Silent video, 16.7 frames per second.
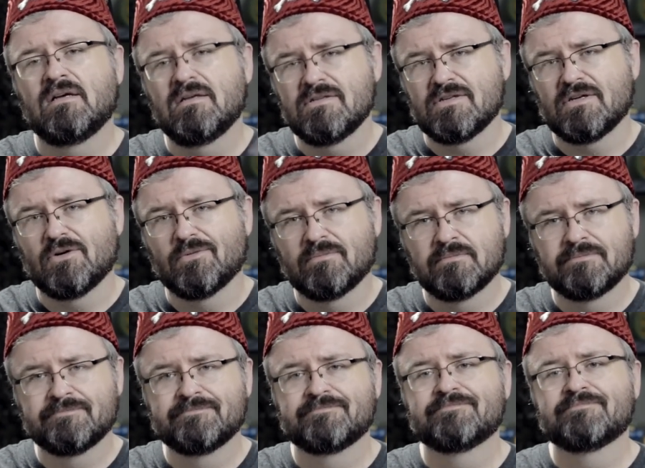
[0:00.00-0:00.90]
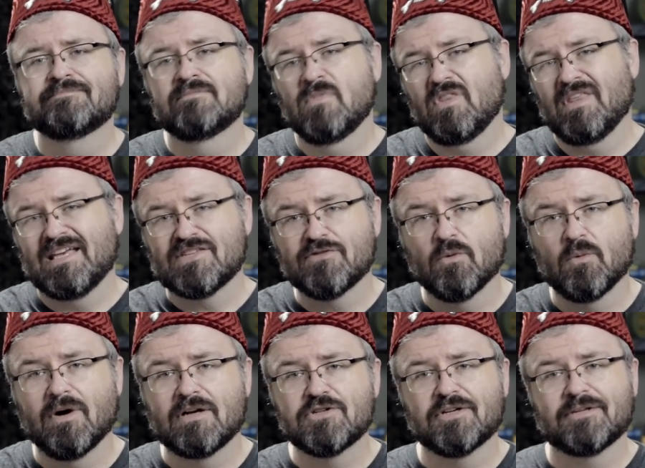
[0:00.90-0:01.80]
So, thanks for
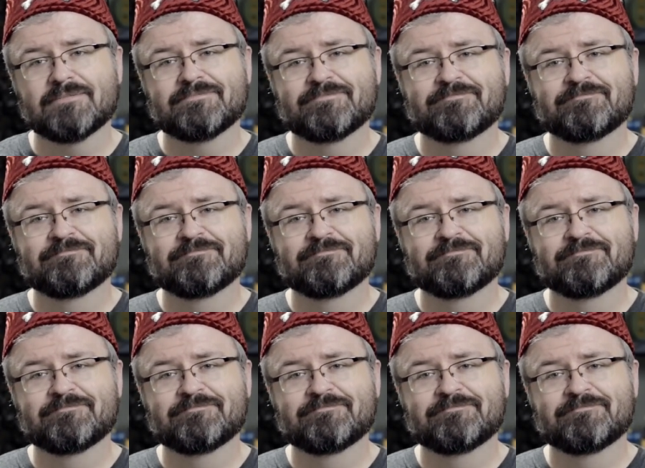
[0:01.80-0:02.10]
watching.